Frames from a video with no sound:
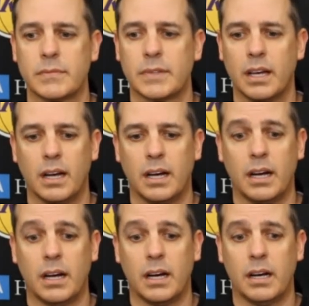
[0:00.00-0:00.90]

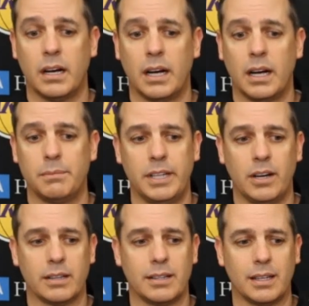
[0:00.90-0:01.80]
Uh, I, you know, I
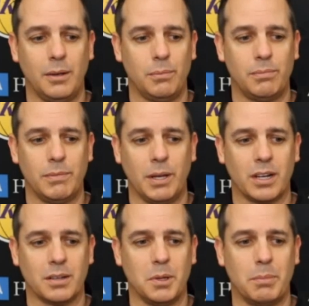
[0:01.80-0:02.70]
think he he wanted to be
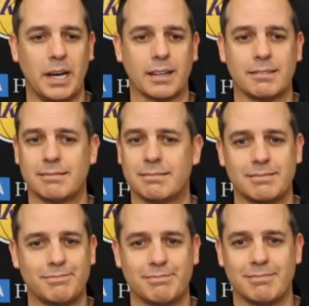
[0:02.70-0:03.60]
back,
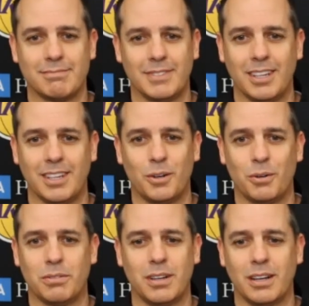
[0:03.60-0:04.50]
you know,
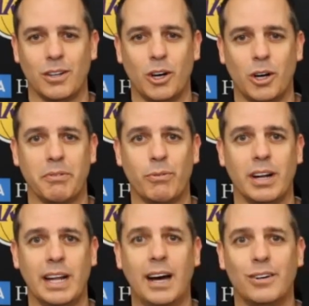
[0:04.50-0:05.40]
uh, long before
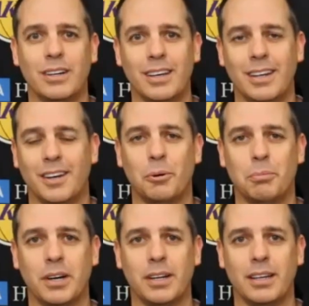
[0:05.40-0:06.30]
now. You know,
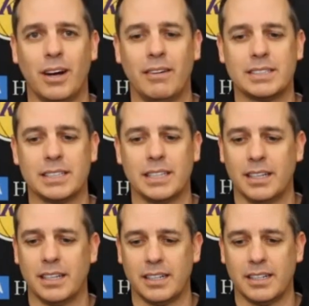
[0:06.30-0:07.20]
but you know, obviously,
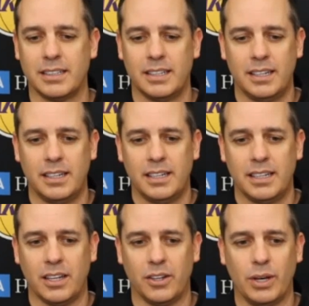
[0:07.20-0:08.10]
uh,
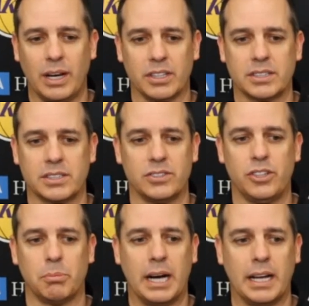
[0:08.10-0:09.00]
you know, you have to listen to your
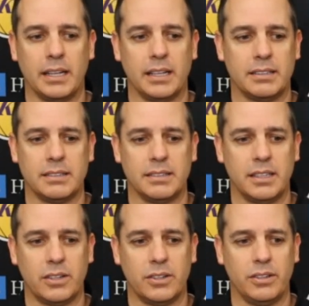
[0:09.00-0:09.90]
body, and you
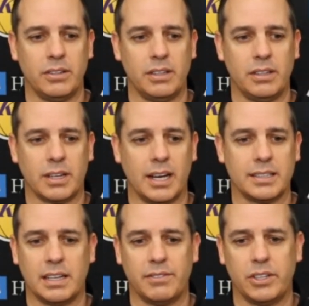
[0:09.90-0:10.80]
know, you, you know, guys
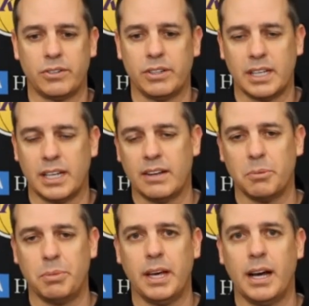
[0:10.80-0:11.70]
have injuries and they have to
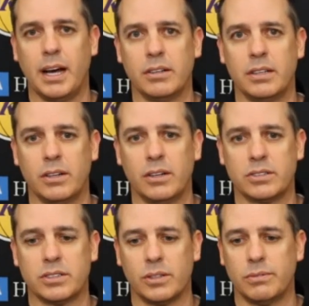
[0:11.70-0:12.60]
be out. You know, so